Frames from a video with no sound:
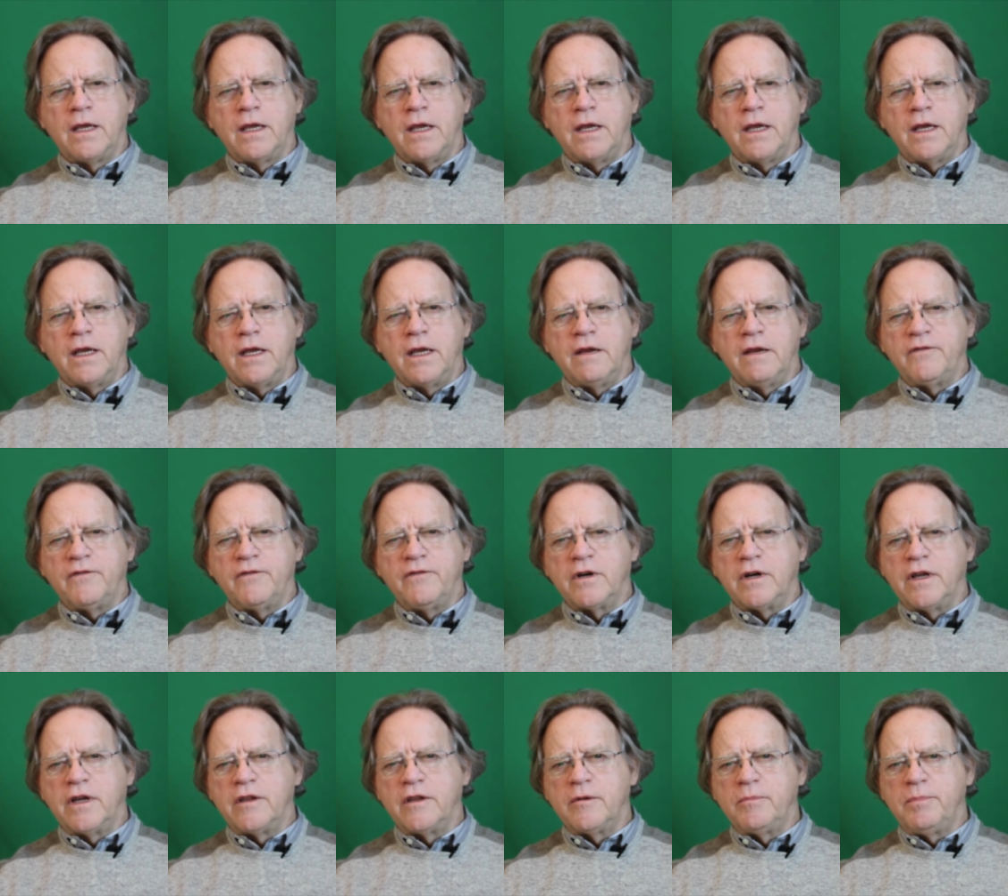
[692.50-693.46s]
If there
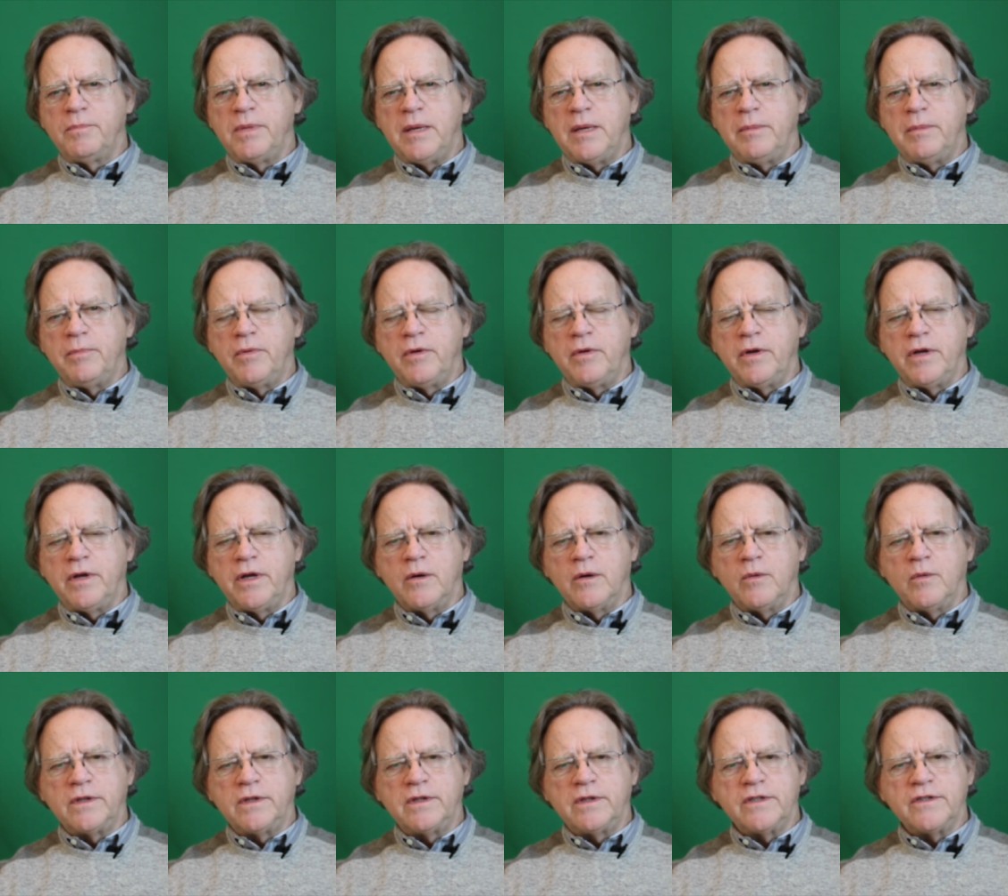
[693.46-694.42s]
are other people, hear
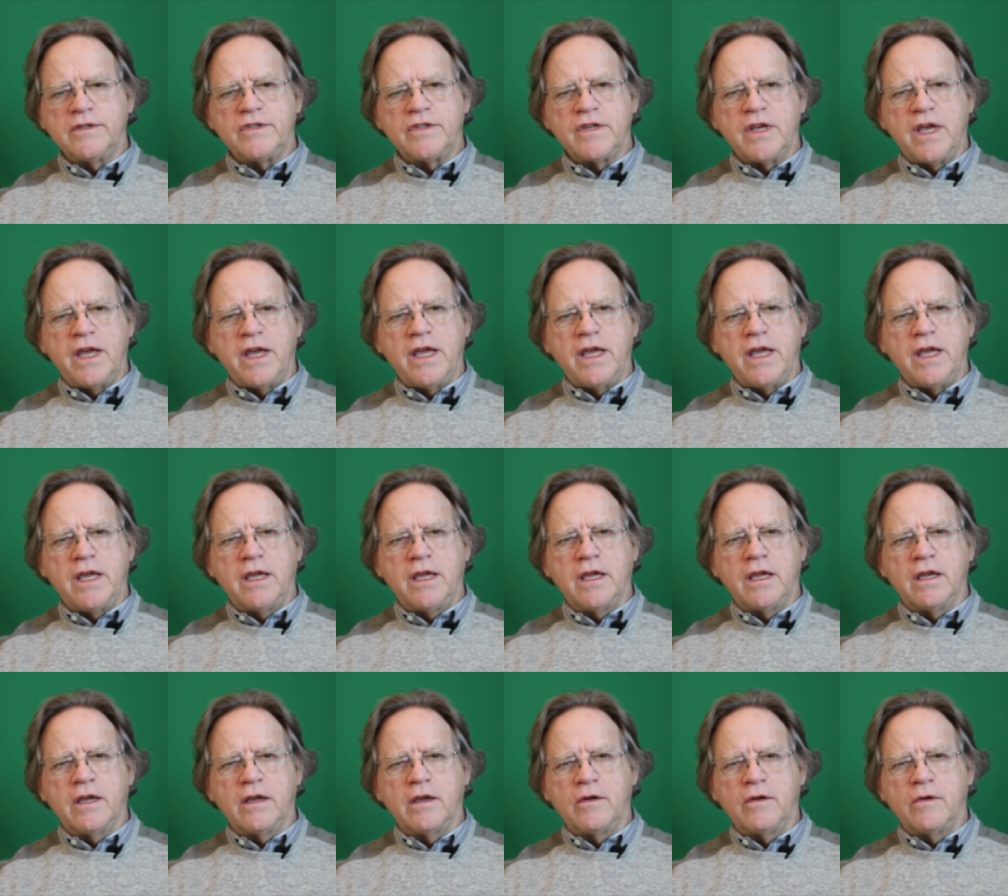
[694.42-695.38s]
what they're saying,
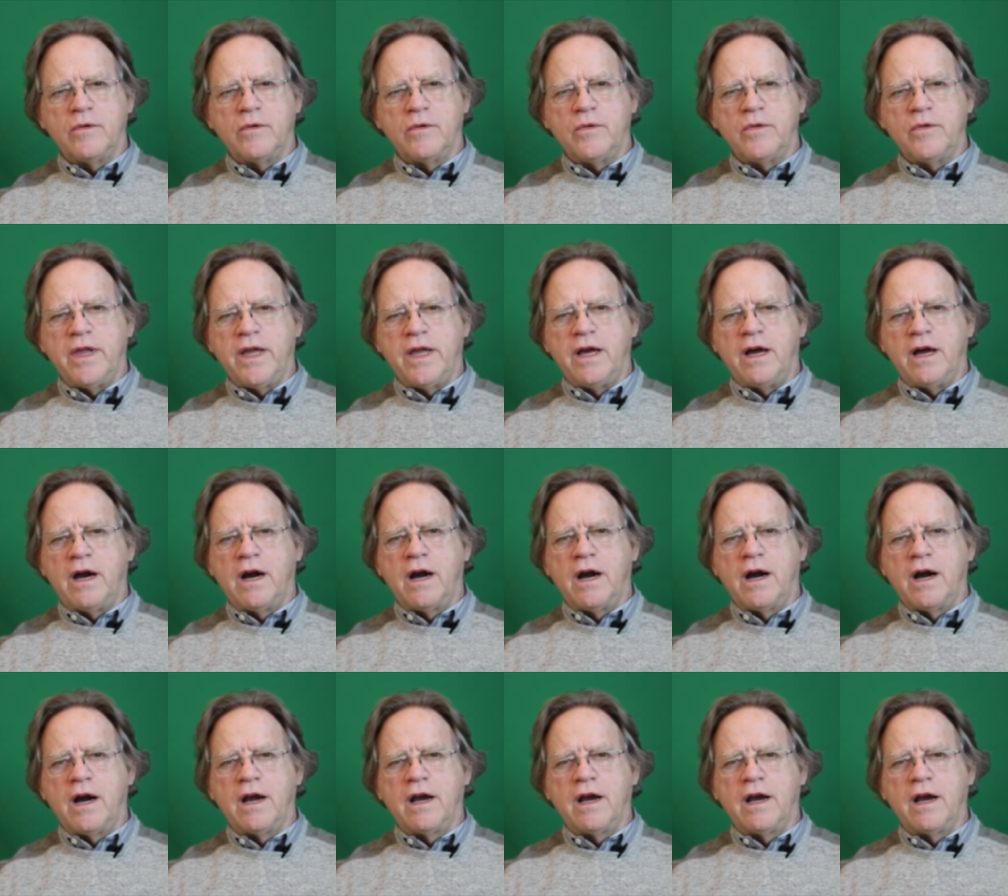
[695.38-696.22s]
who they are,